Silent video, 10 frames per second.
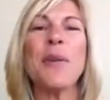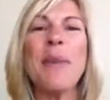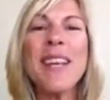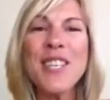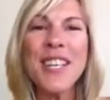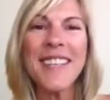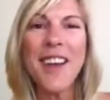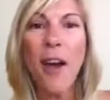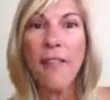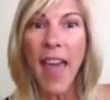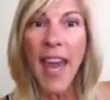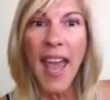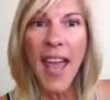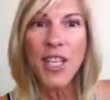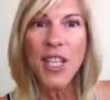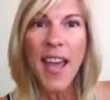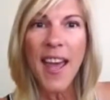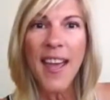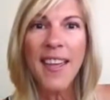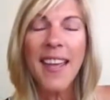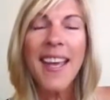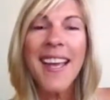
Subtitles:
mention of that hashtag.